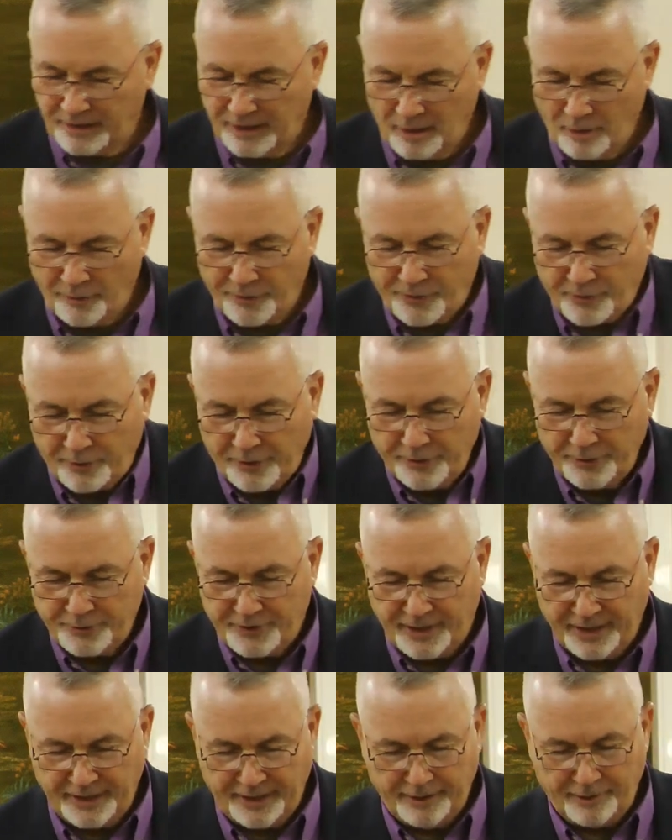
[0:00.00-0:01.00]
to go through
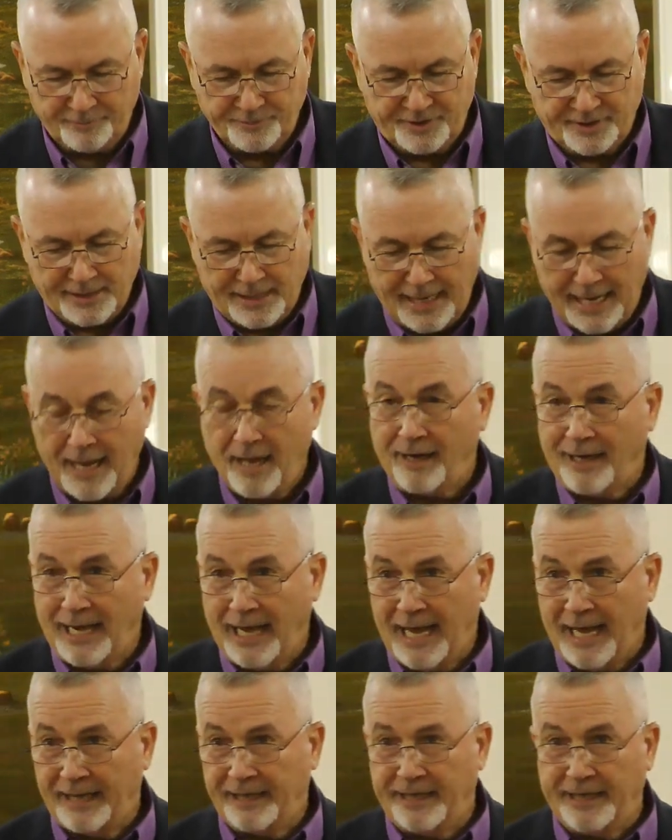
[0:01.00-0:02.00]
Tim's
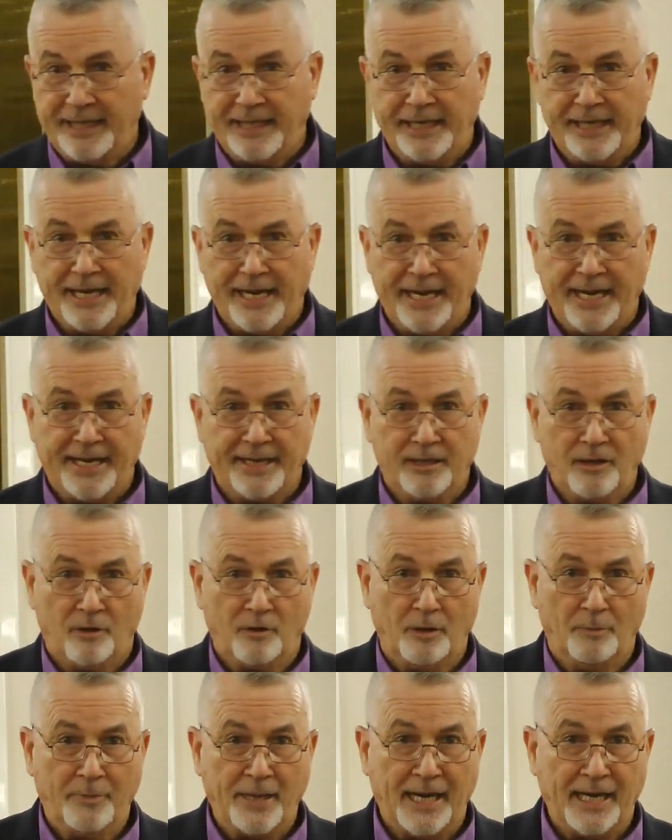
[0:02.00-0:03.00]
outline that he had
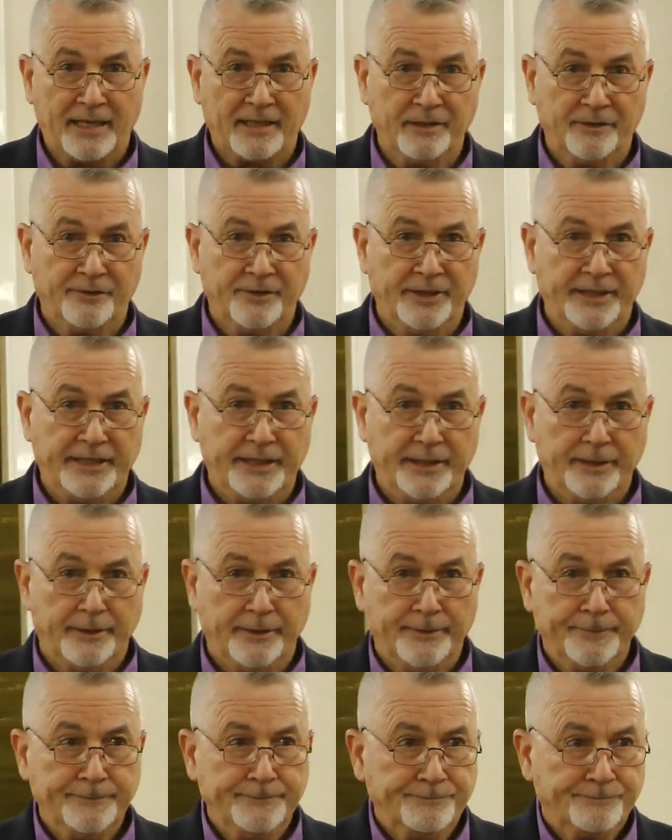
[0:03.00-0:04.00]
on the back of
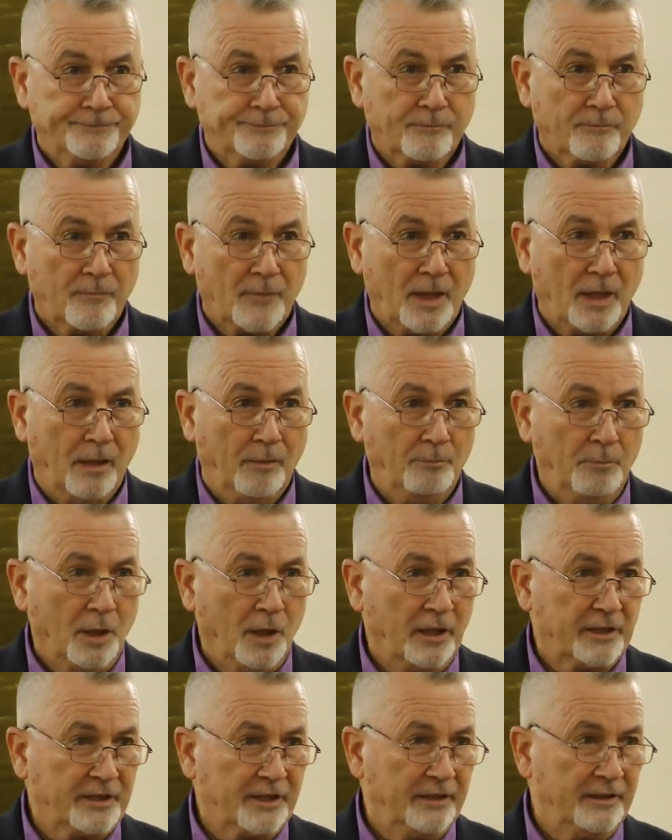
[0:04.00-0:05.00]
the
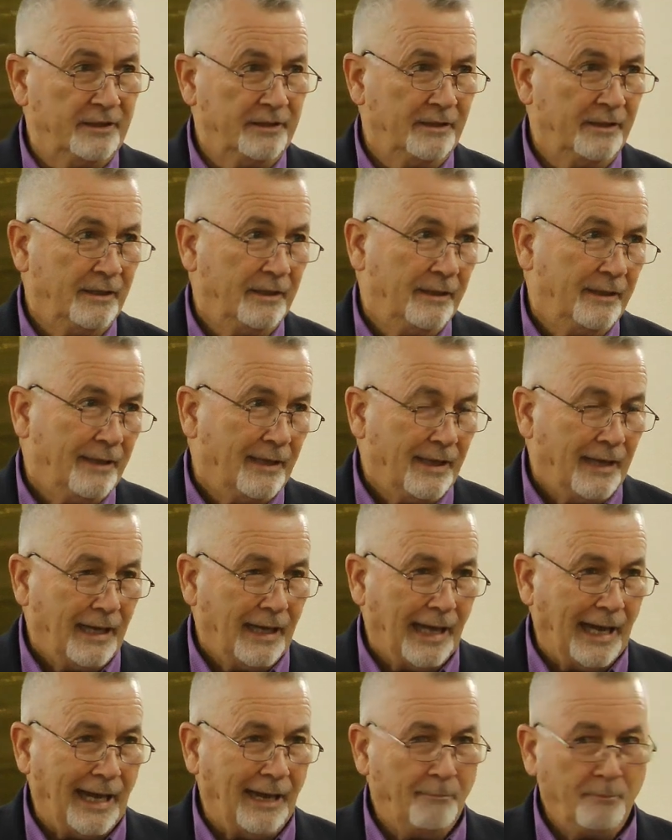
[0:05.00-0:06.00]
bulletin.
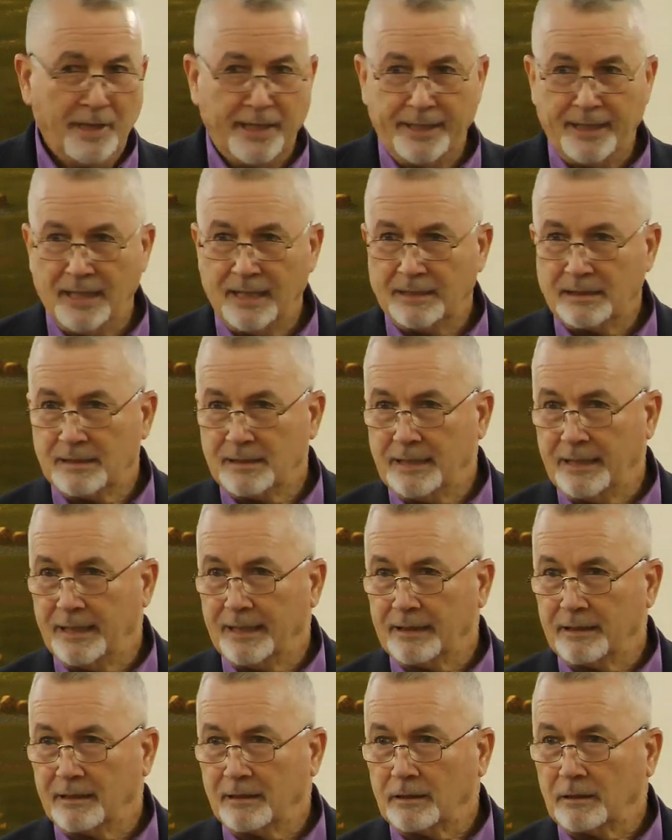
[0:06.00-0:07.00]
I may not
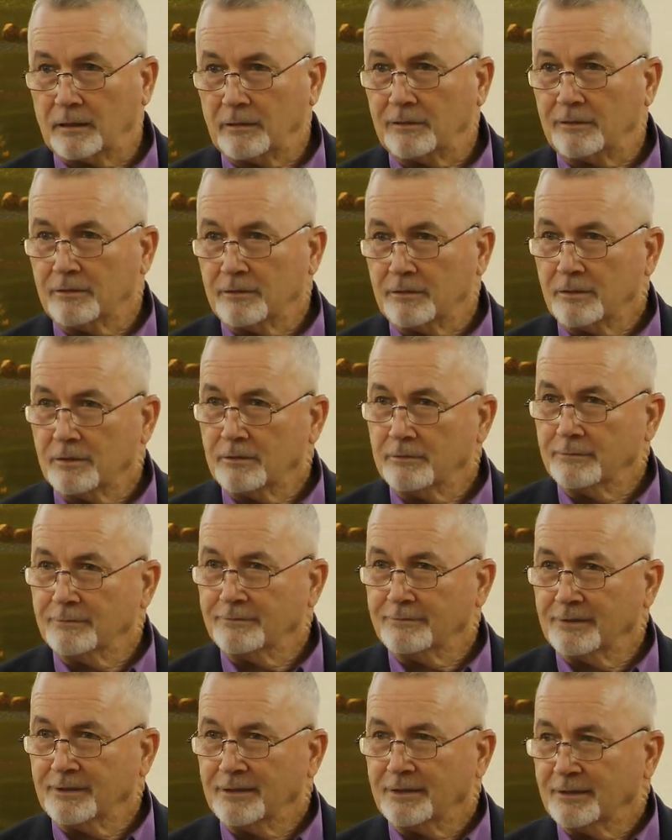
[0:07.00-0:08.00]
stick
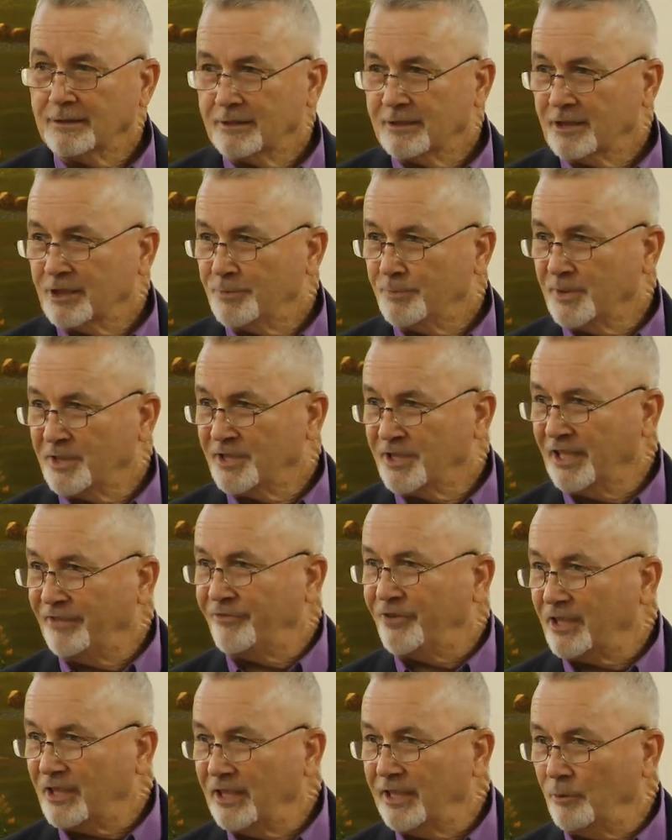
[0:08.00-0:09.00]

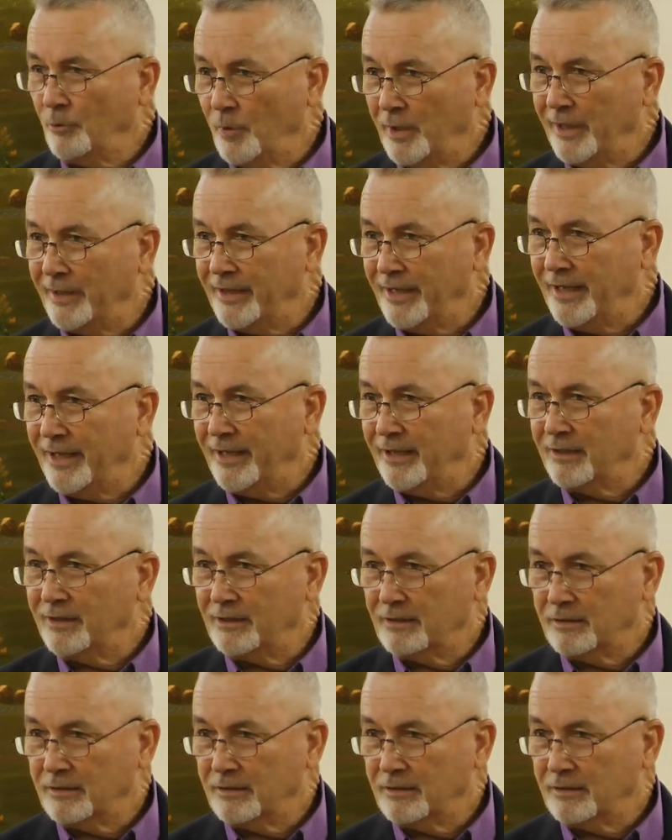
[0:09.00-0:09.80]
specifically with it,